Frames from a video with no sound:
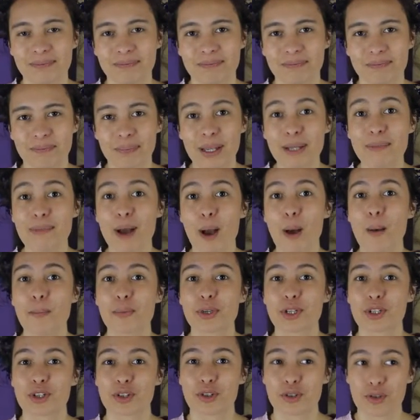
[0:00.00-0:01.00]
Big Mom
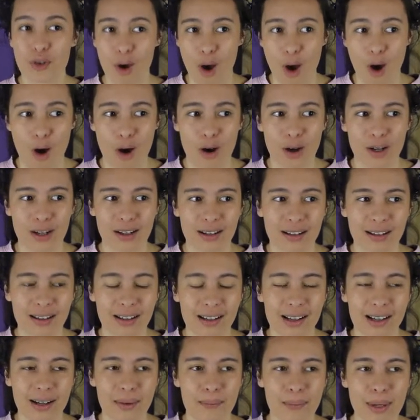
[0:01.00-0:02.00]
is strong.
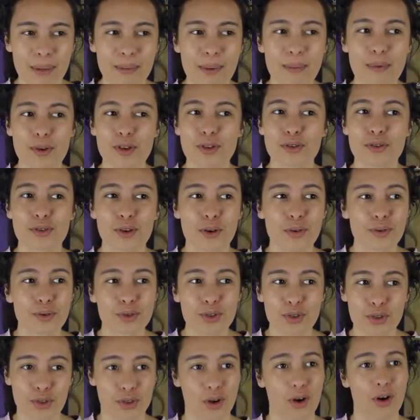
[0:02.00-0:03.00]
Big Mom is so
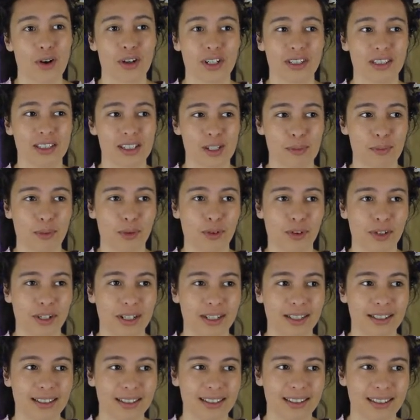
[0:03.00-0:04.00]
strong at this
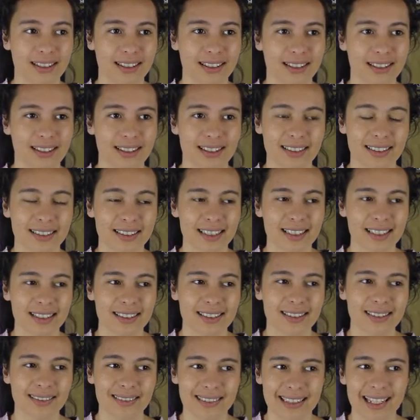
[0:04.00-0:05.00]
point.
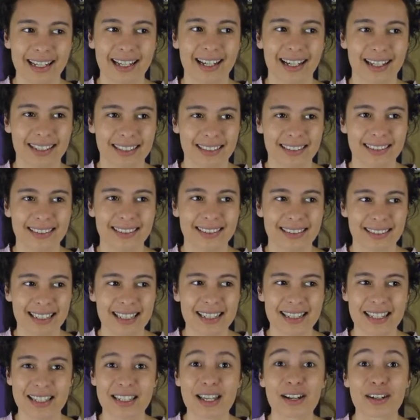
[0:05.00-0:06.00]

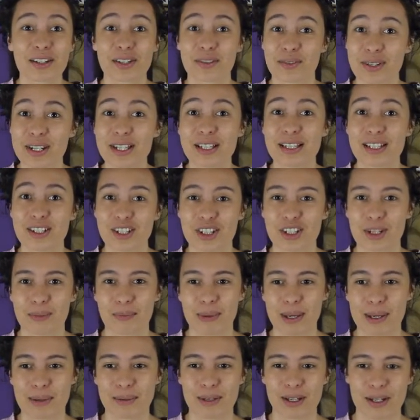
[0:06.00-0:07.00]
There's a reason she's a
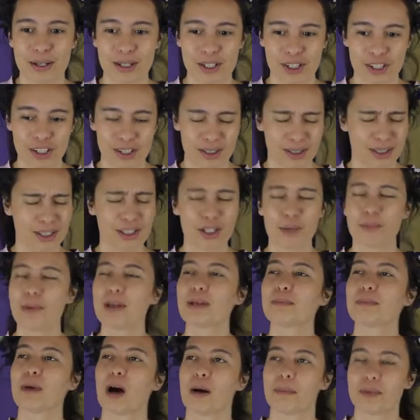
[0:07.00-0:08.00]
big, she's a
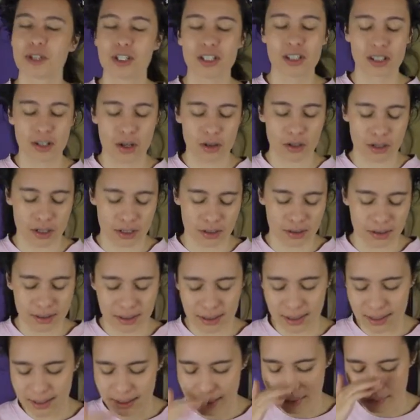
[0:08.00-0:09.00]
Big Mom, she's a
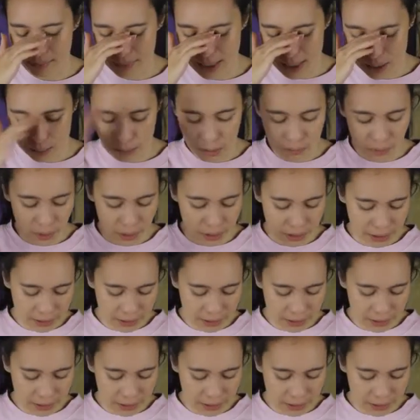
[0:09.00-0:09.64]
Yonko. Let's move on.